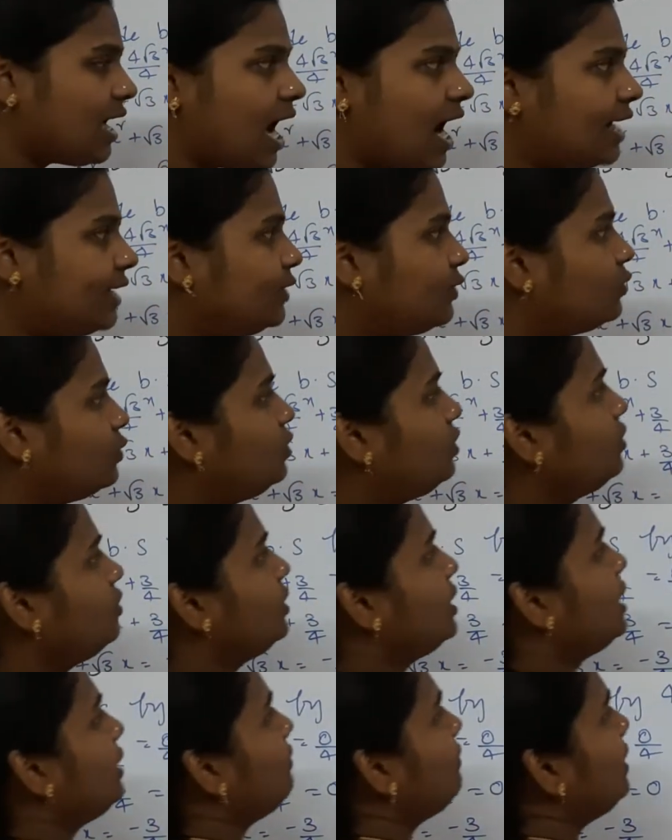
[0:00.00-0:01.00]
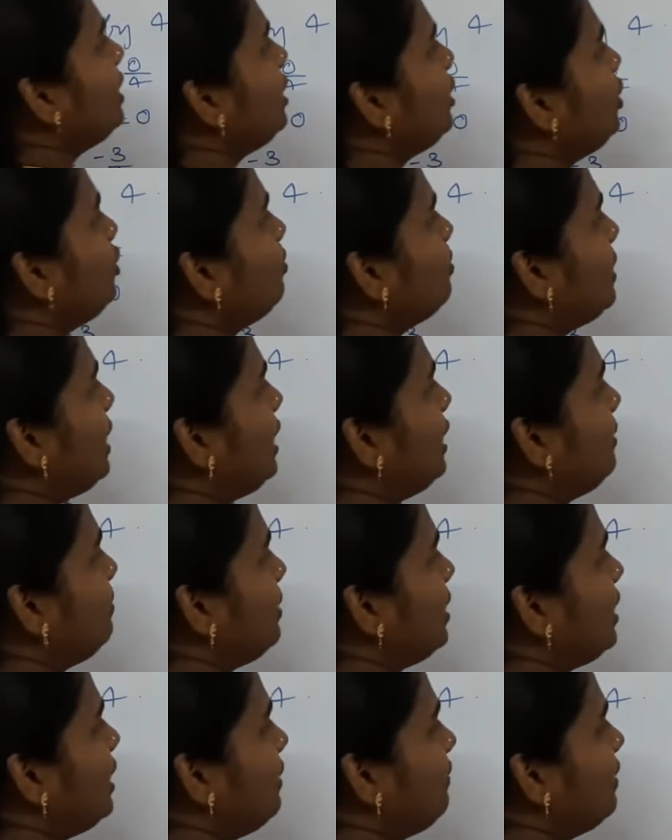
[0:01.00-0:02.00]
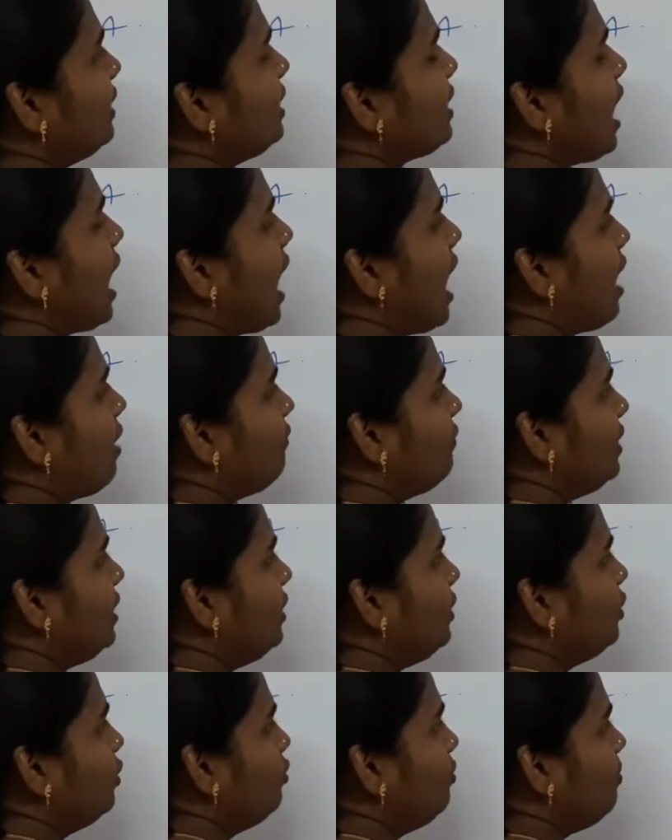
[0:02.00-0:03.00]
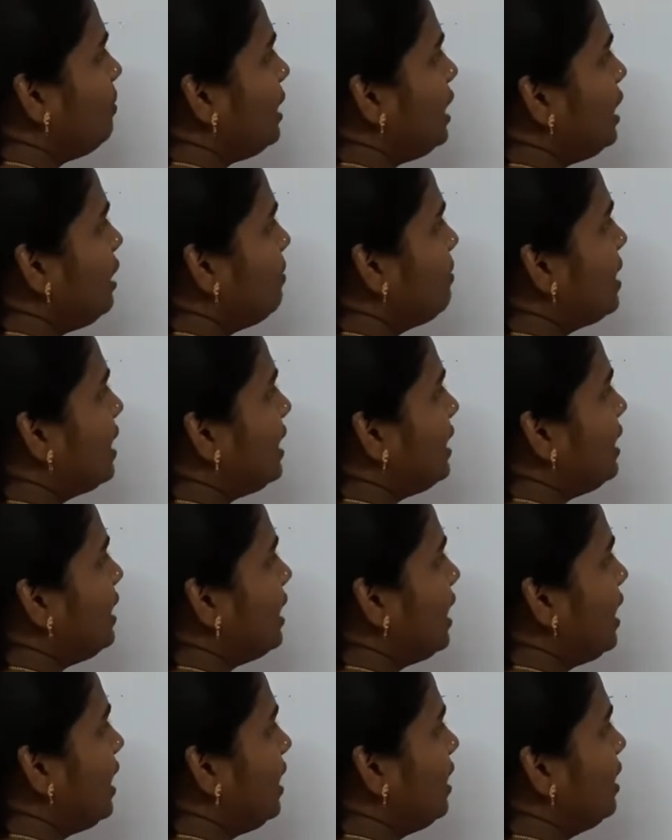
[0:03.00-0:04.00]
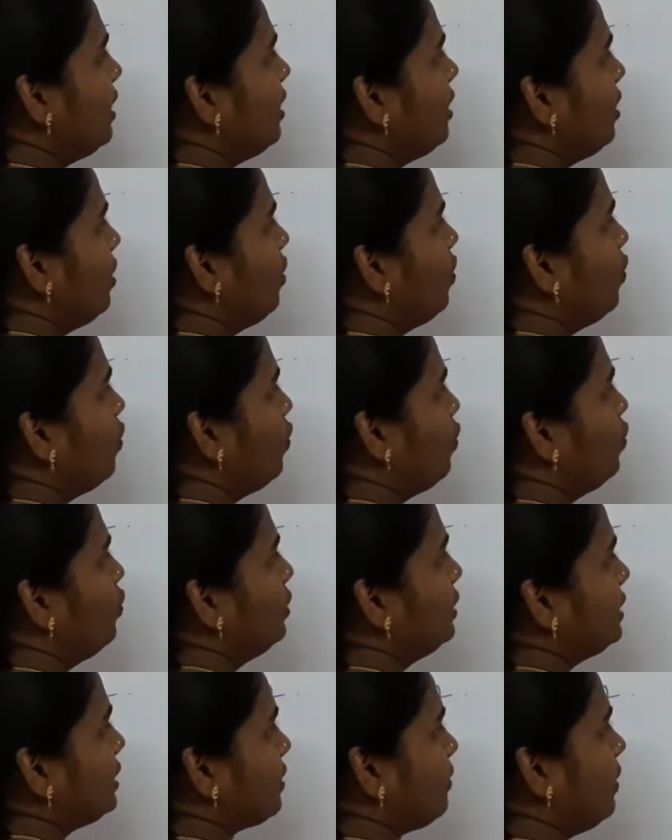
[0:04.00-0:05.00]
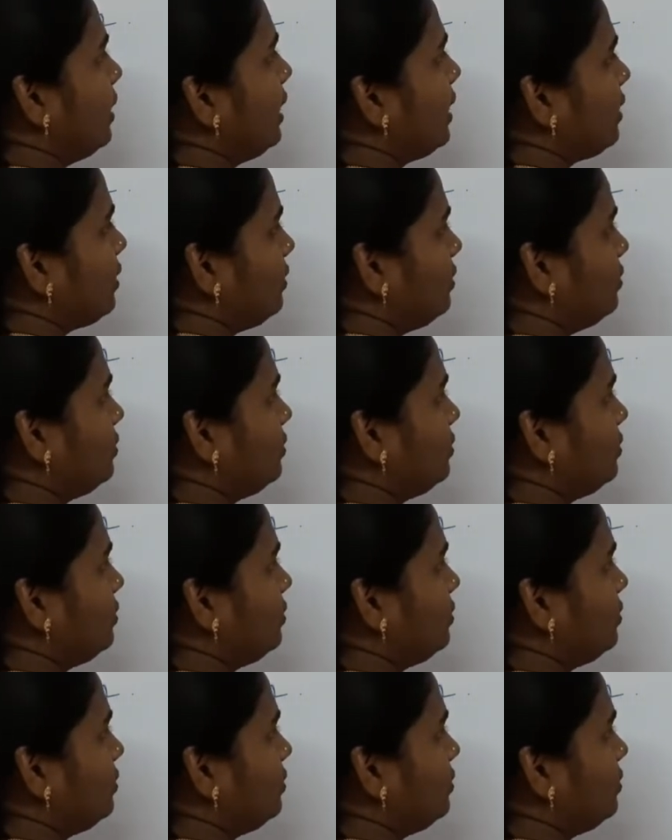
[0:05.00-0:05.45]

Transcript: I told you that we need to multiply it with half into b by a whole square.